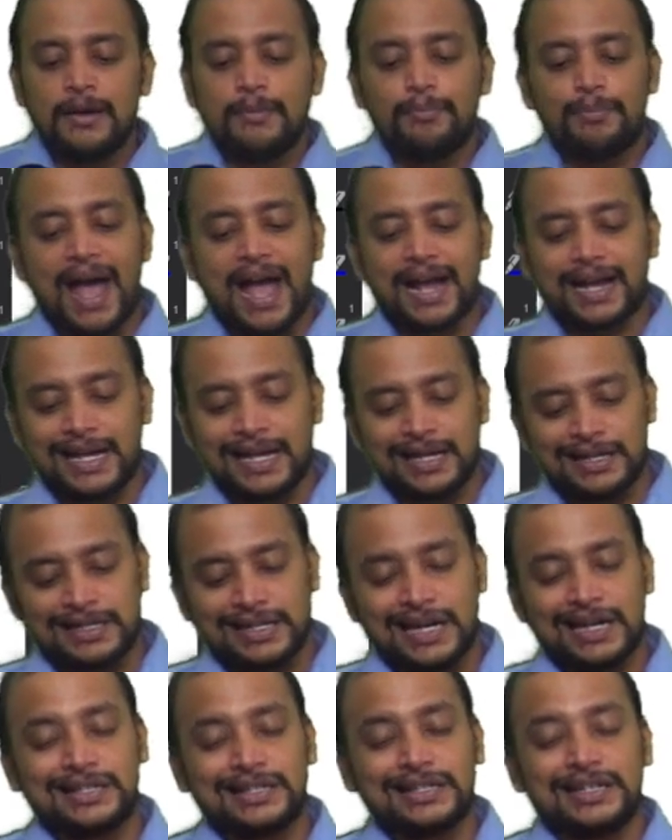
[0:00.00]
Packing
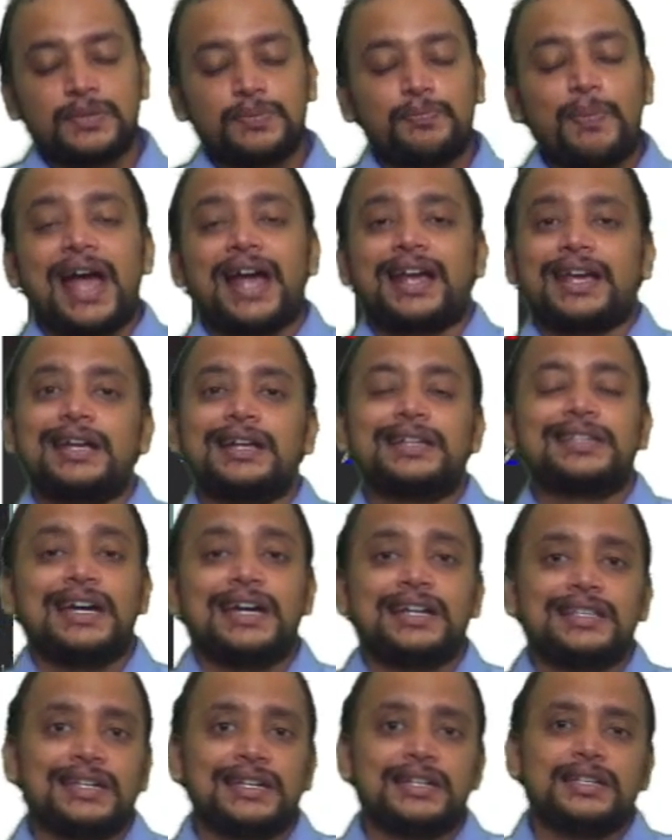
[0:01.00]
charges. Packing
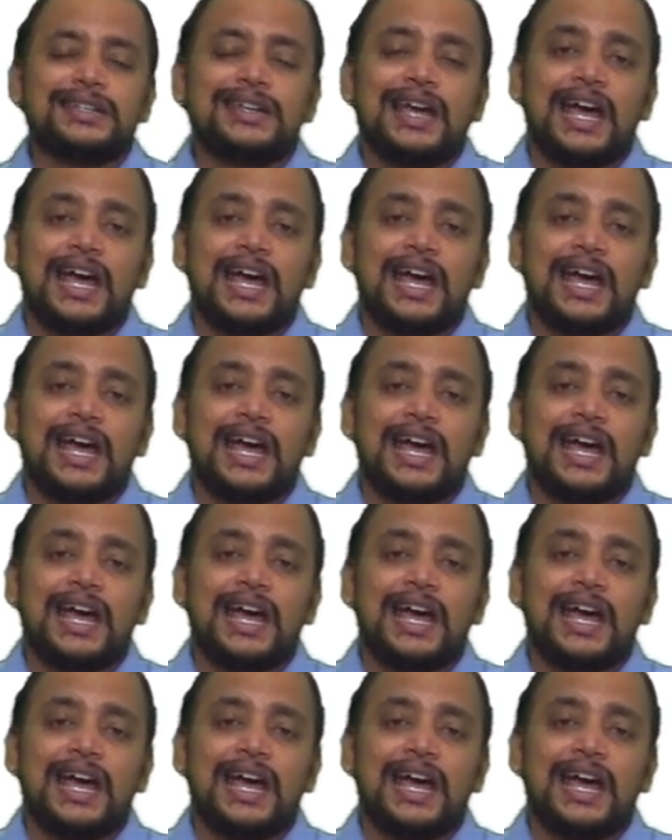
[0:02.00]
charges